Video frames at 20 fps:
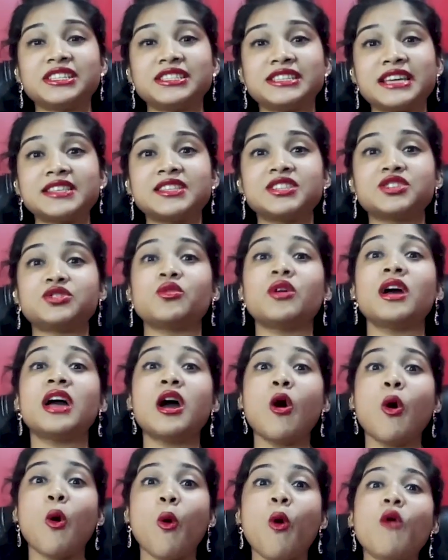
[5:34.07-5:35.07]
he tends to
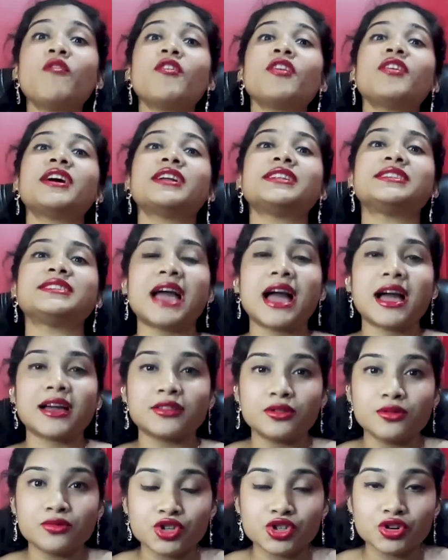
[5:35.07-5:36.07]
over
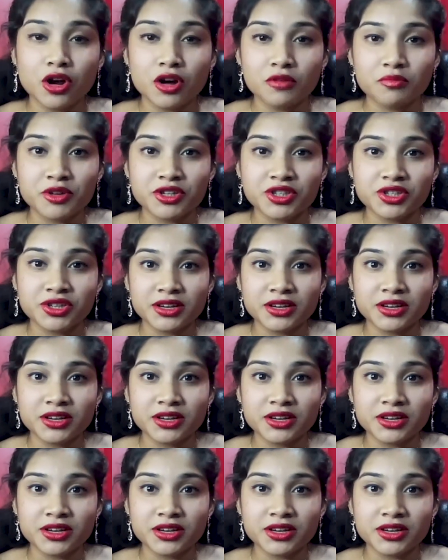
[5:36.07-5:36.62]
attack those short pitch